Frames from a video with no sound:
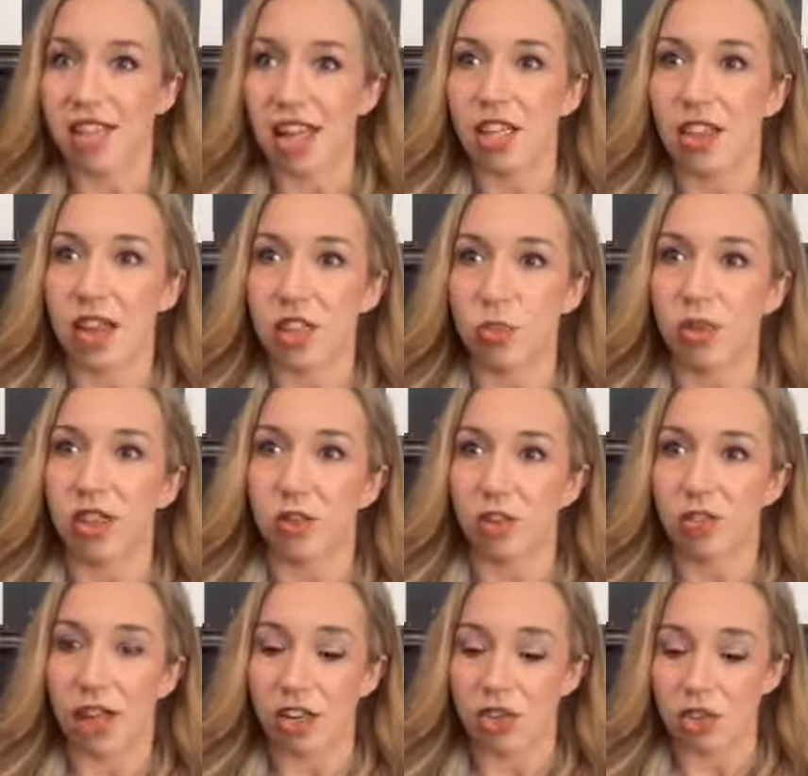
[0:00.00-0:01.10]
That's when the
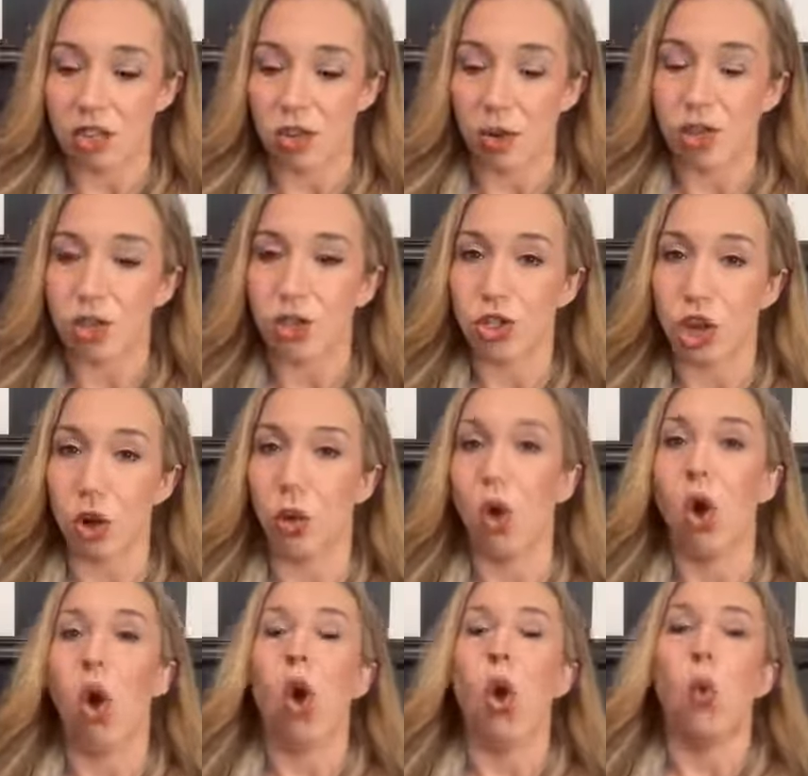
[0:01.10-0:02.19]
reflection is going to show
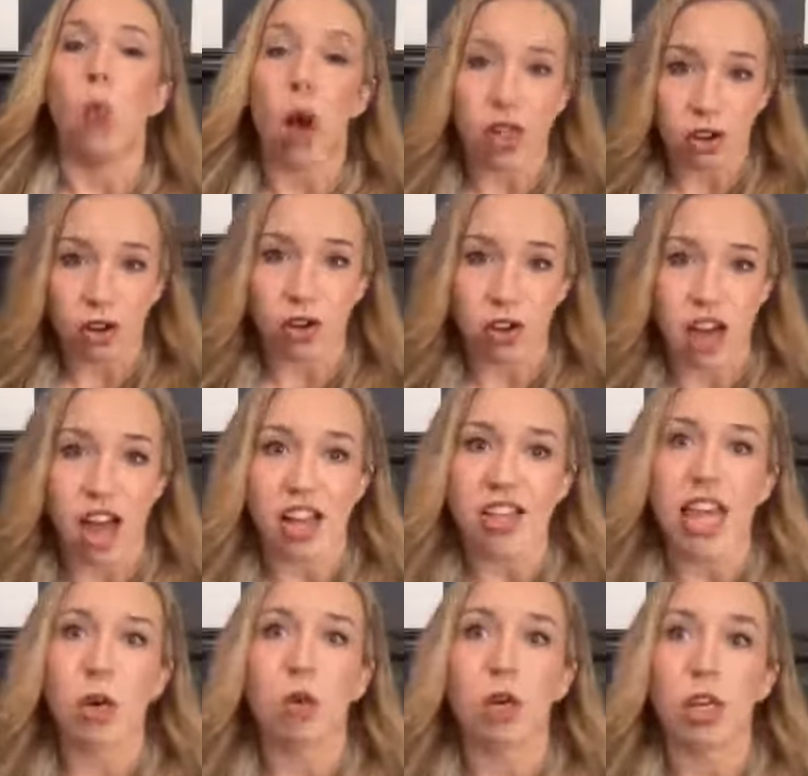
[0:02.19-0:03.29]
whether or not
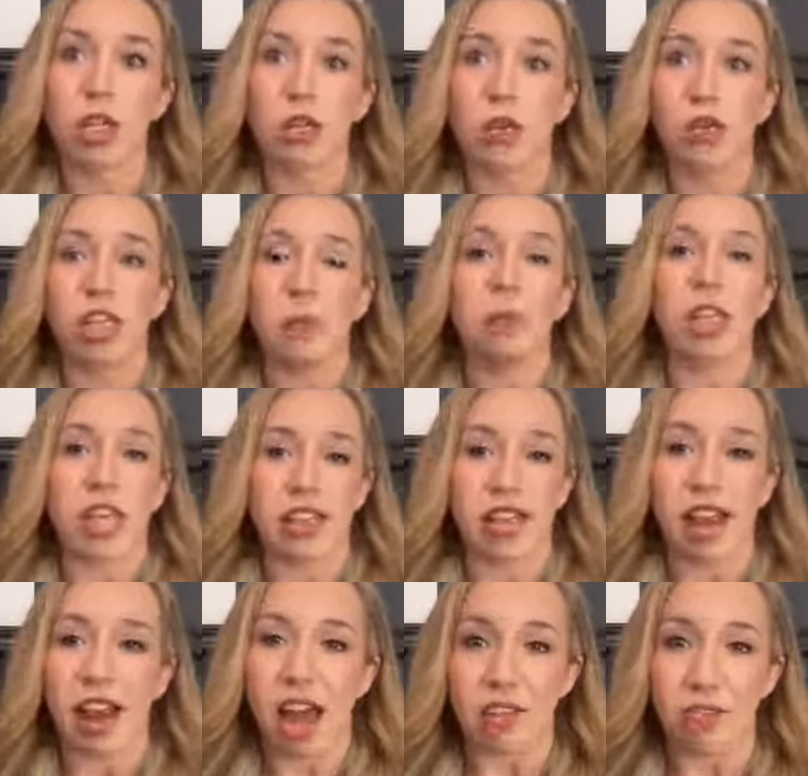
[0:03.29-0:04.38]
they were truly putting in
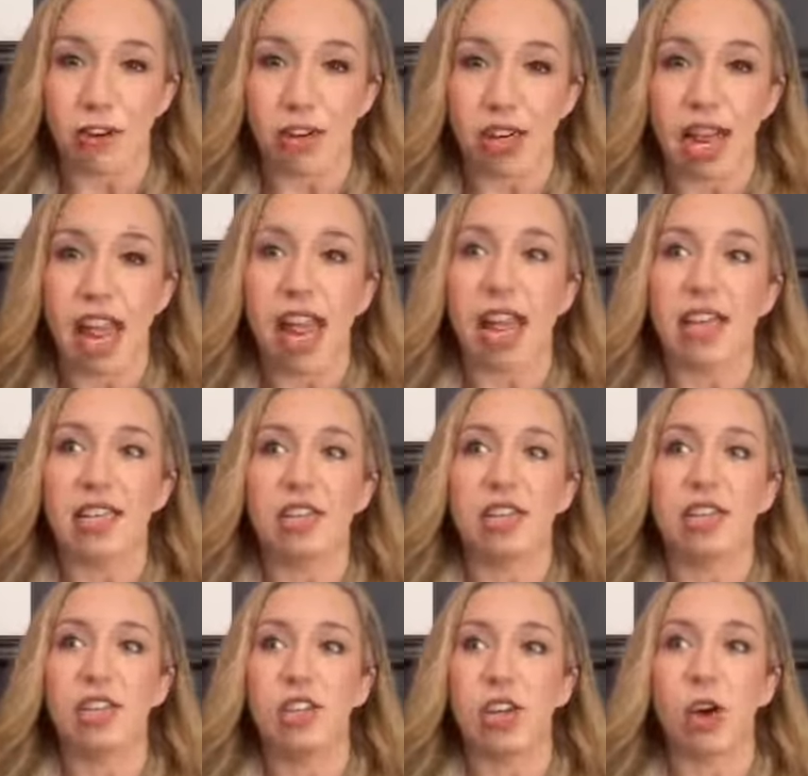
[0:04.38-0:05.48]
that effort and,
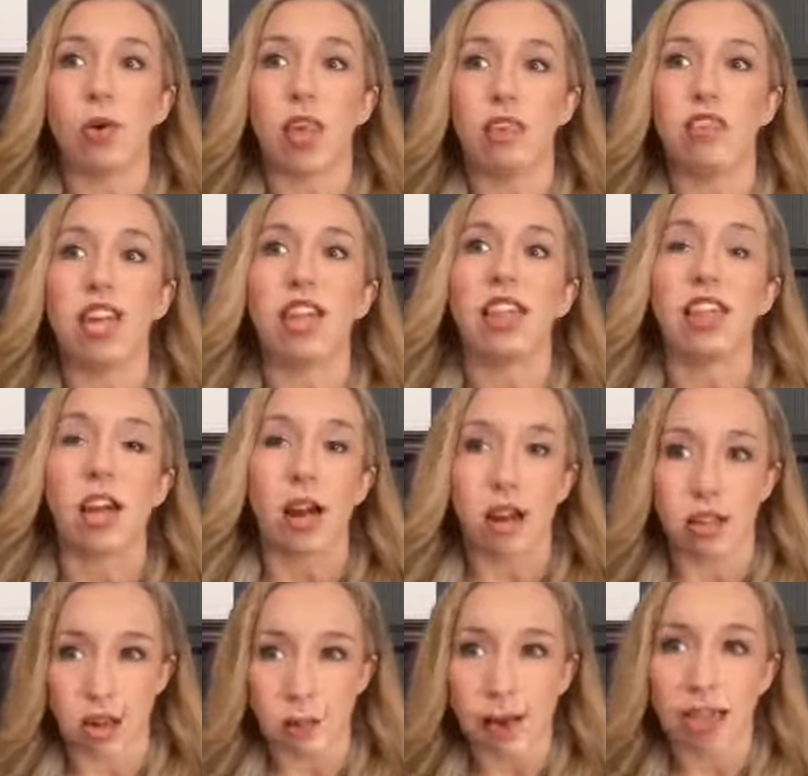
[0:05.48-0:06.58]
you know, giving it
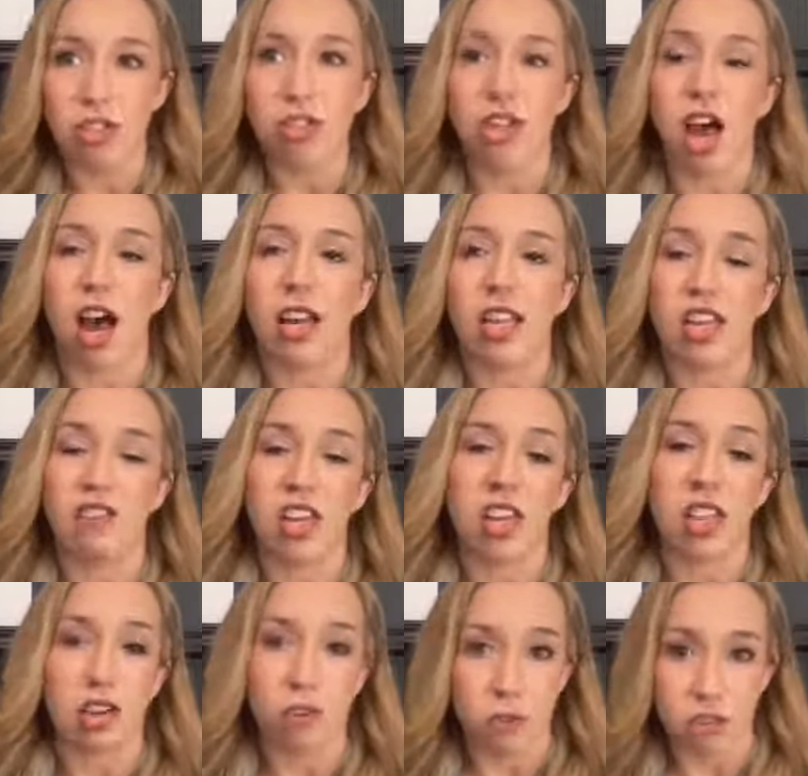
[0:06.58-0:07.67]
their best shot and giving it
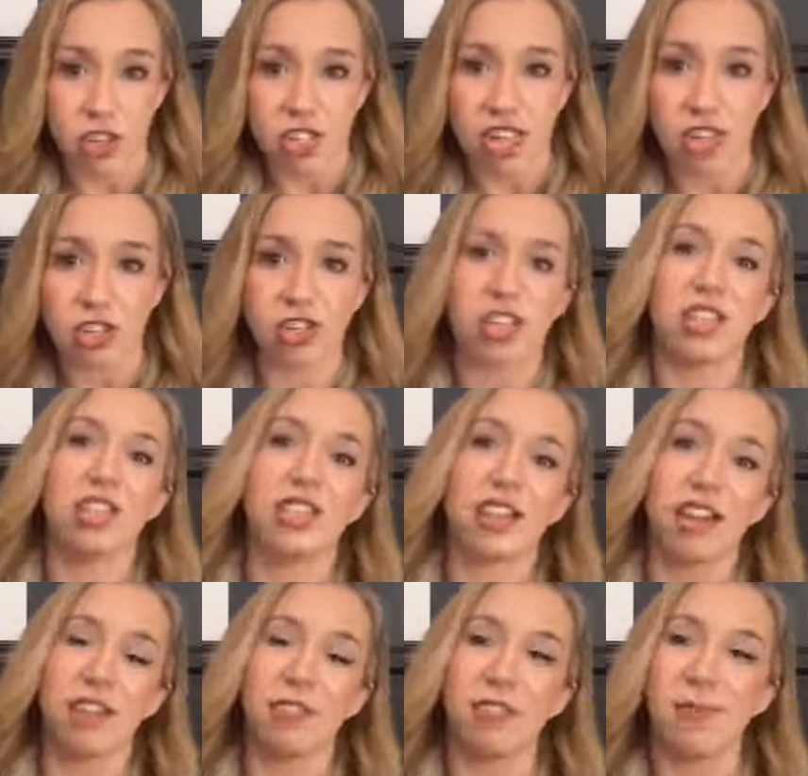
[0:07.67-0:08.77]
their full attention,
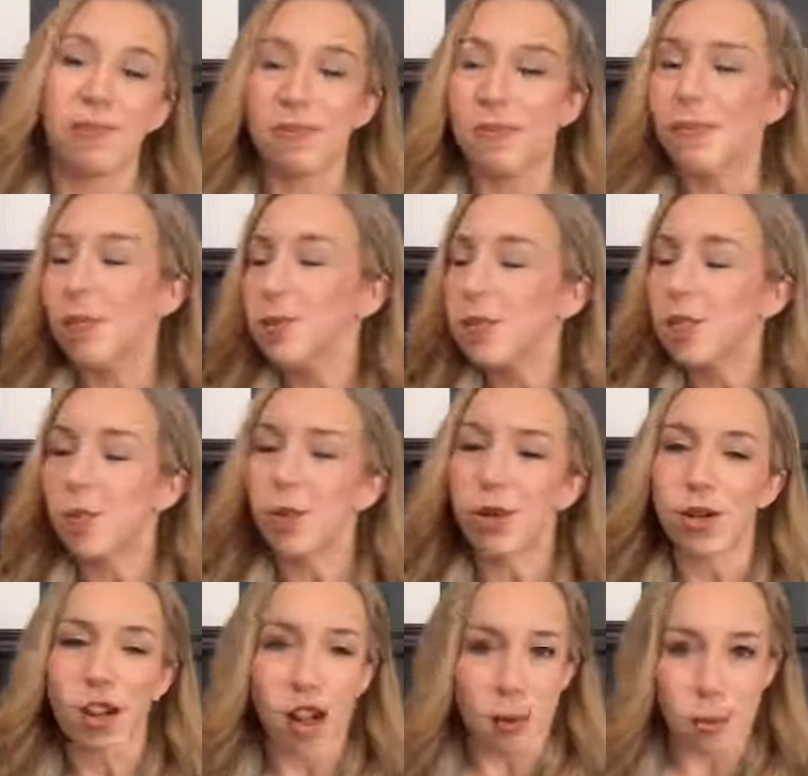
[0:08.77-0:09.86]
instead of those
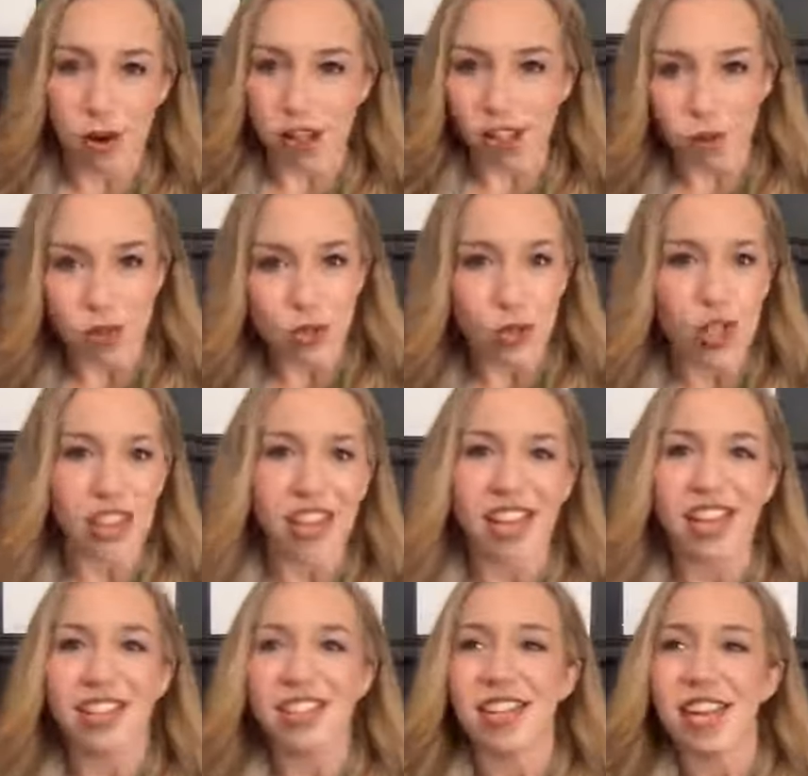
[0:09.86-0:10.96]
typical upper elementary
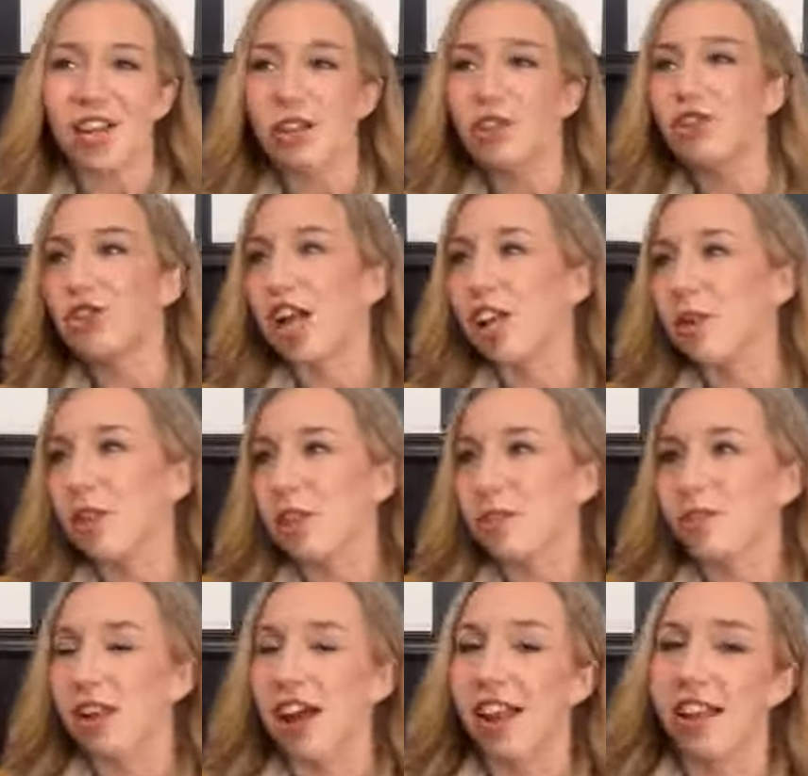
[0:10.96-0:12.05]
things like chatting with a
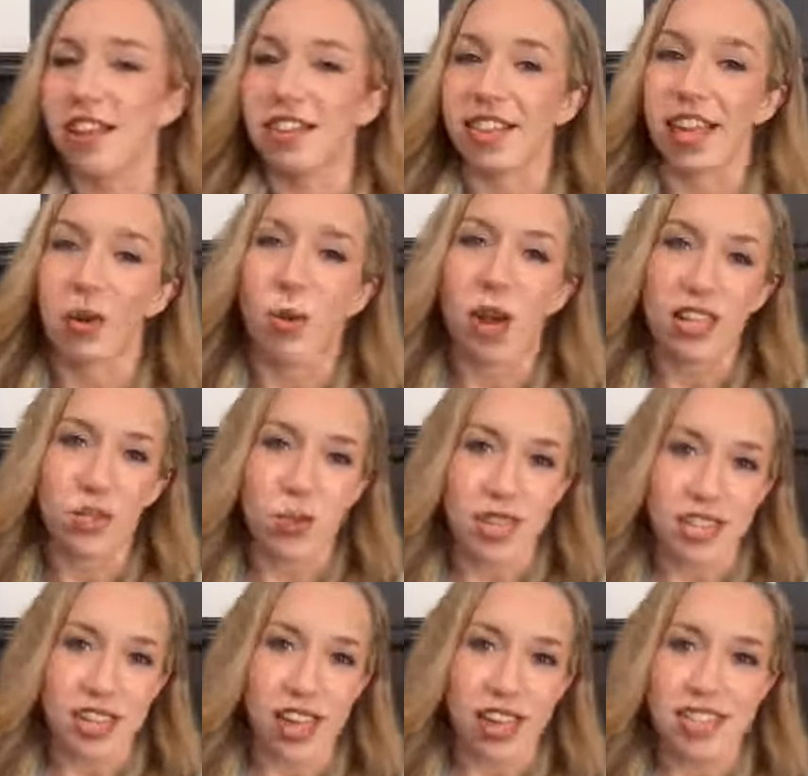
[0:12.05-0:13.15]
friend and like, when's
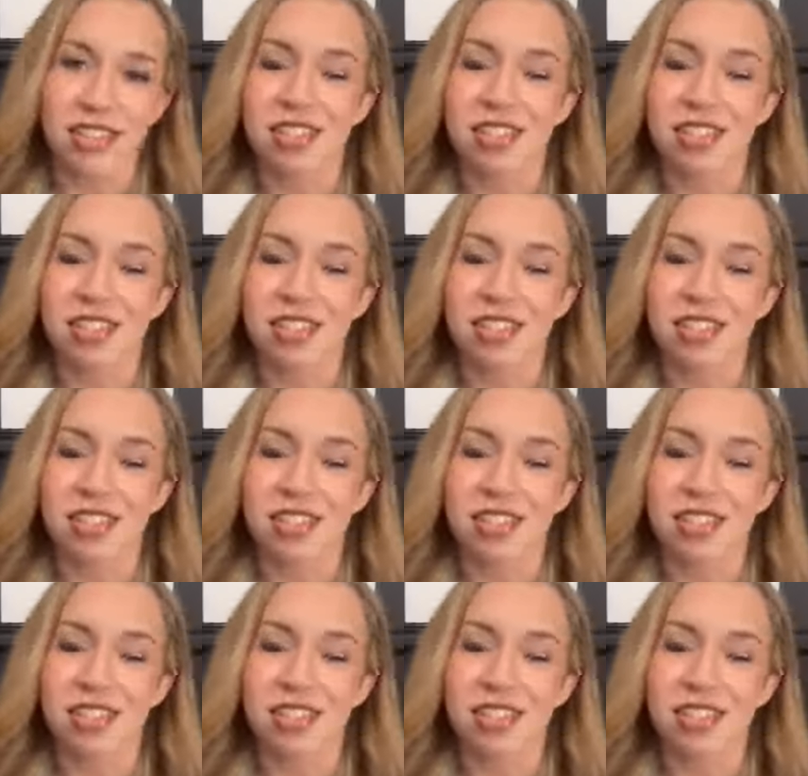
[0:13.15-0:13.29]
recess?